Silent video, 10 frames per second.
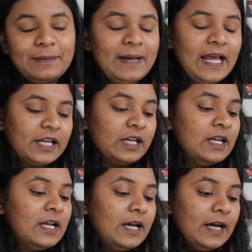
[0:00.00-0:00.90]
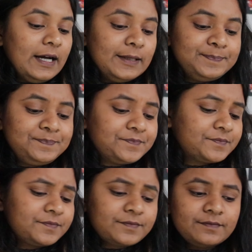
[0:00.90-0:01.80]
the back.
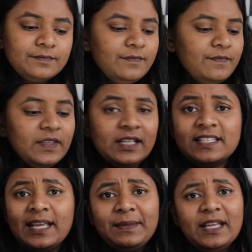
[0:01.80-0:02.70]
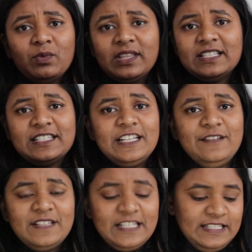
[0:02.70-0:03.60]
Same thing with the
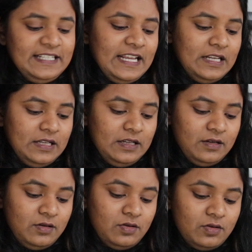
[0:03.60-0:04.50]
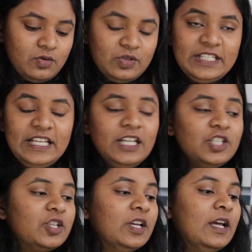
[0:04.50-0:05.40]
sleeves. It's 10 rows
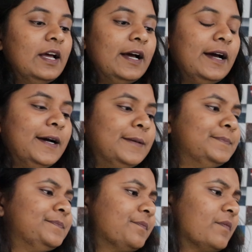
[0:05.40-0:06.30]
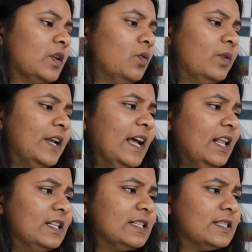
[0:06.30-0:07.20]
each. What
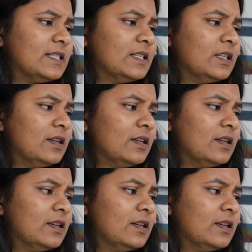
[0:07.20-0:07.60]
else?